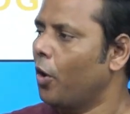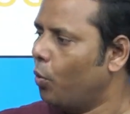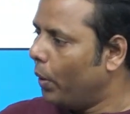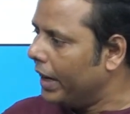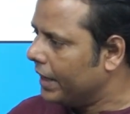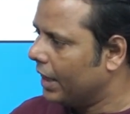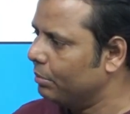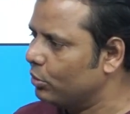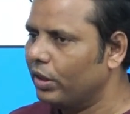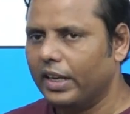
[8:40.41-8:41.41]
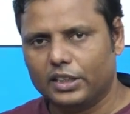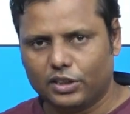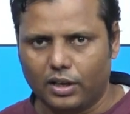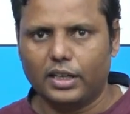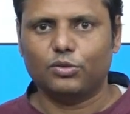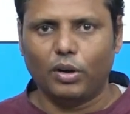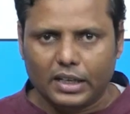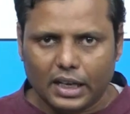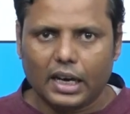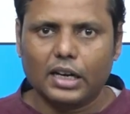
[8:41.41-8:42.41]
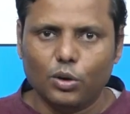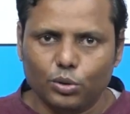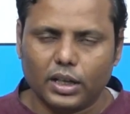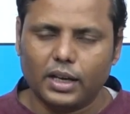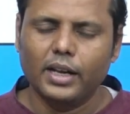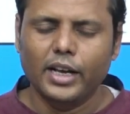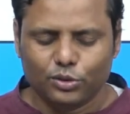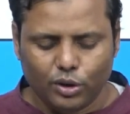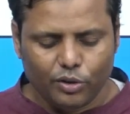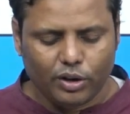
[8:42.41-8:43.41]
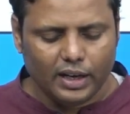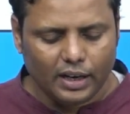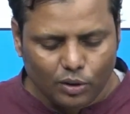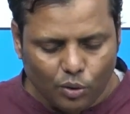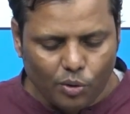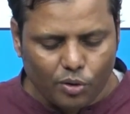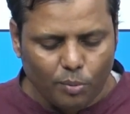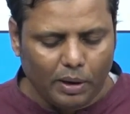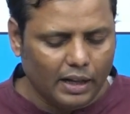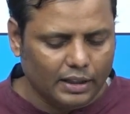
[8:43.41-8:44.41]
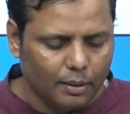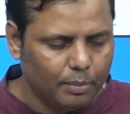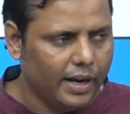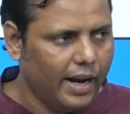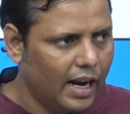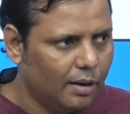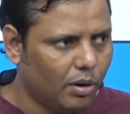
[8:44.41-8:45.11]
When it comes to the historians, for in the conclusion, so you can quote Romila Thapar, A.L.